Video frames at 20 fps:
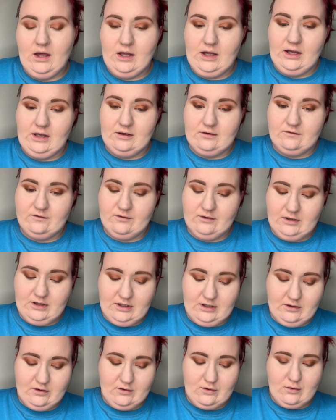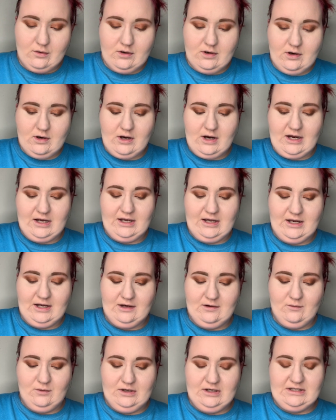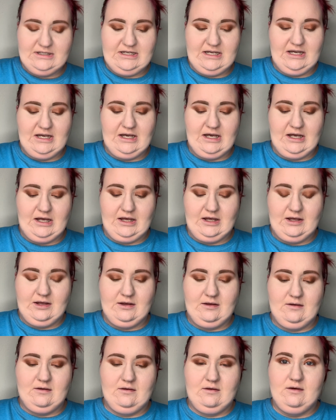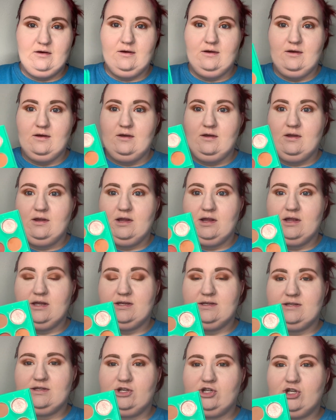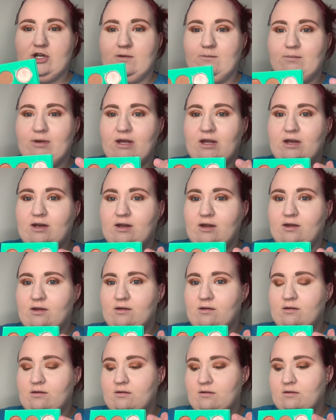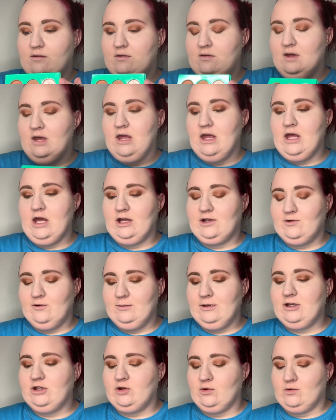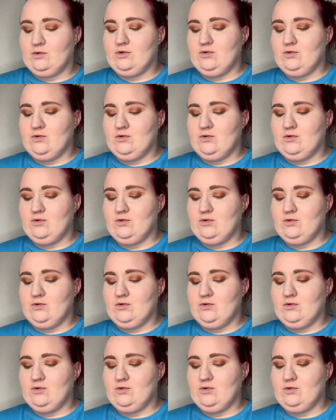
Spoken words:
And for the inner corner, I kind of want to take this champagne-y. I normally don't